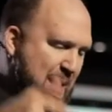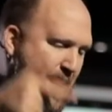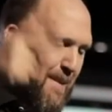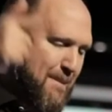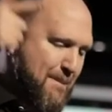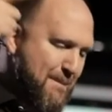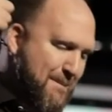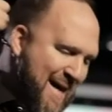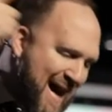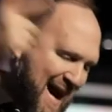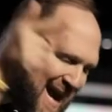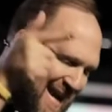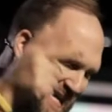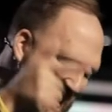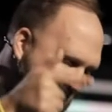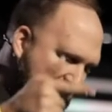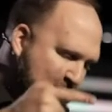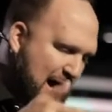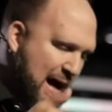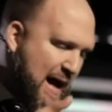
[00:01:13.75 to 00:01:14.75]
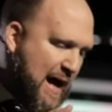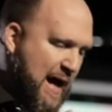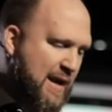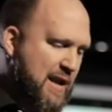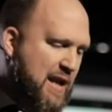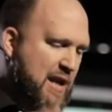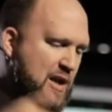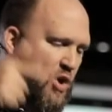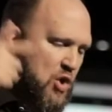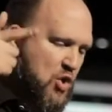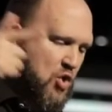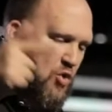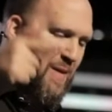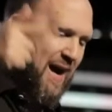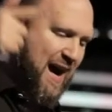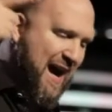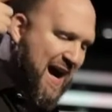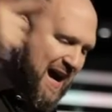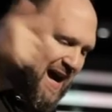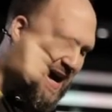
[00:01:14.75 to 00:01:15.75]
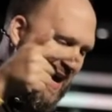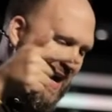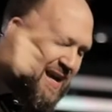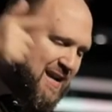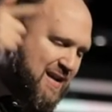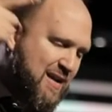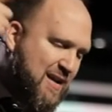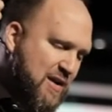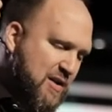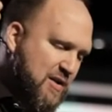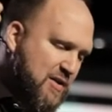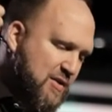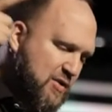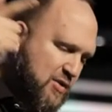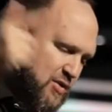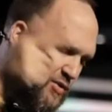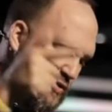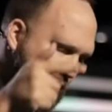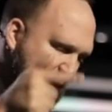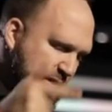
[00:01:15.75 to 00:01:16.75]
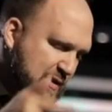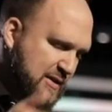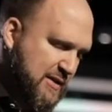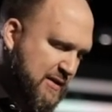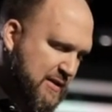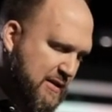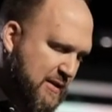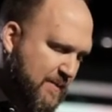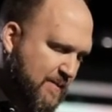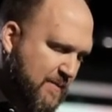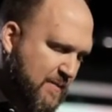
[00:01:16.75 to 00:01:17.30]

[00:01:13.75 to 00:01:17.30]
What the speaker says: my God in whom I trust.